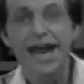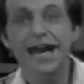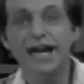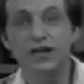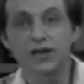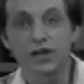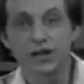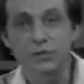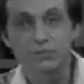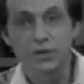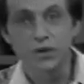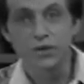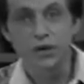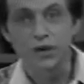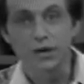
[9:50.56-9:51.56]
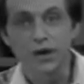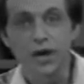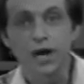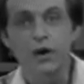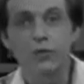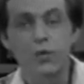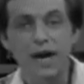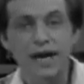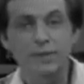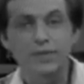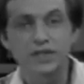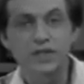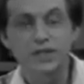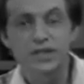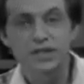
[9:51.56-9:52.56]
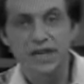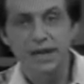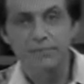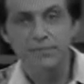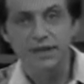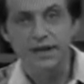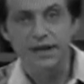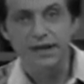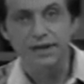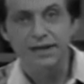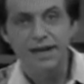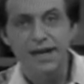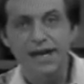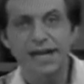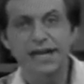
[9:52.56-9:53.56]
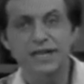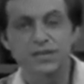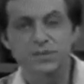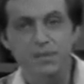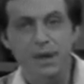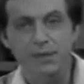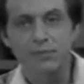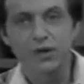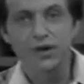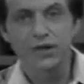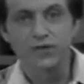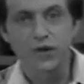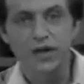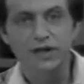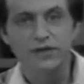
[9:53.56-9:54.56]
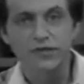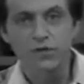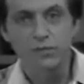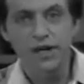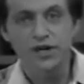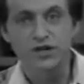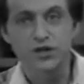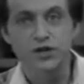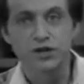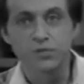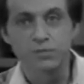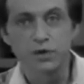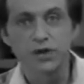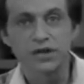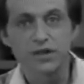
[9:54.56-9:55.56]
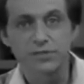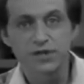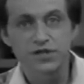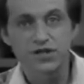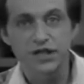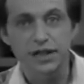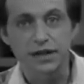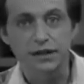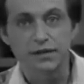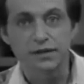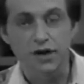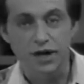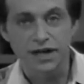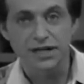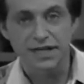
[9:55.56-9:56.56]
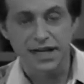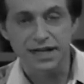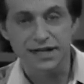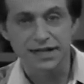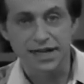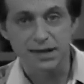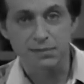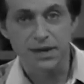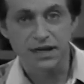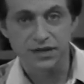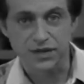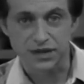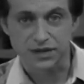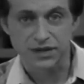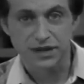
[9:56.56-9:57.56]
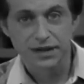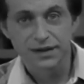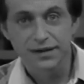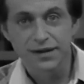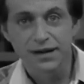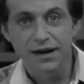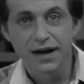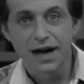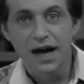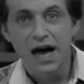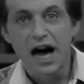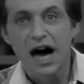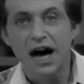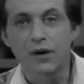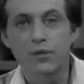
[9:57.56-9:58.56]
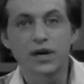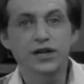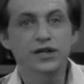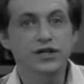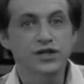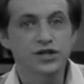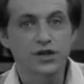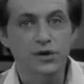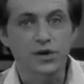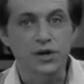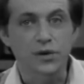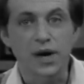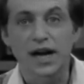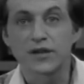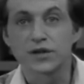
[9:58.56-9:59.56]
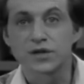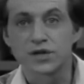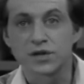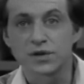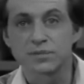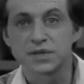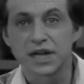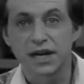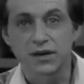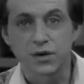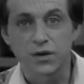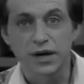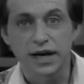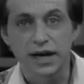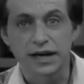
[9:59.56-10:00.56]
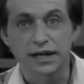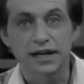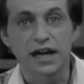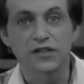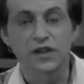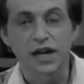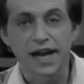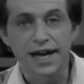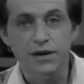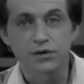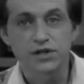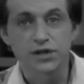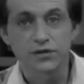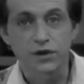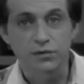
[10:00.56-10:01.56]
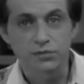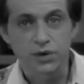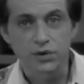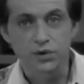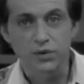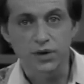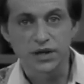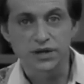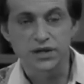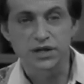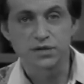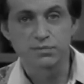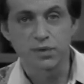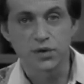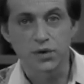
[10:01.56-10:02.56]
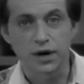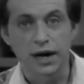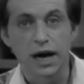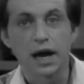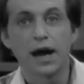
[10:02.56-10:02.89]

In the computer, RAM is the same thing. It's memory of what information you put in the machine on a day-to-day basis. I wanted to show you how the terms get created and the language of computerese is born.